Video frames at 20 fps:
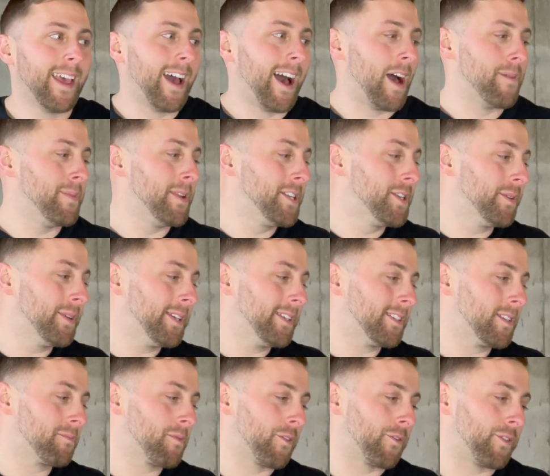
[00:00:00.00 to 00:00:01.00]
I've been doing
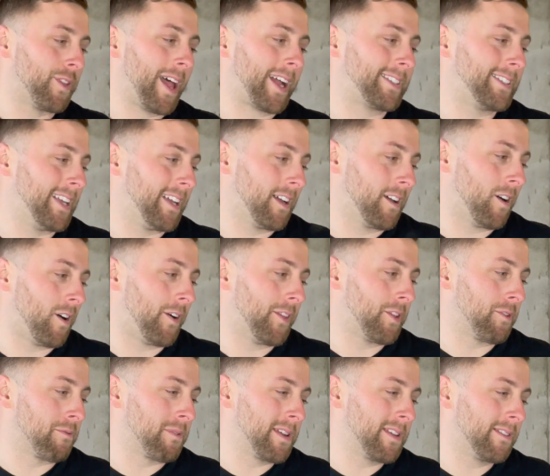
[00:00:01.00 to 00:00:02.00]
some reflecting on
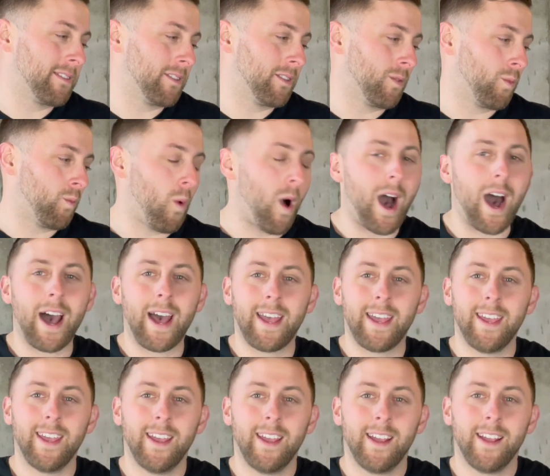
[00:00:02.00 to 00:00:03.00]
the reasons
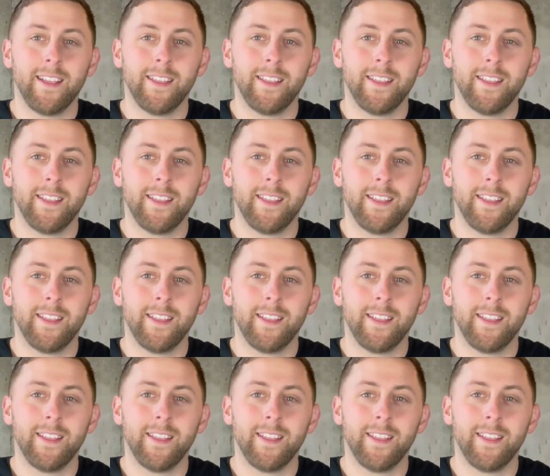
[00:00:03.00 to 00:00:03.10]
why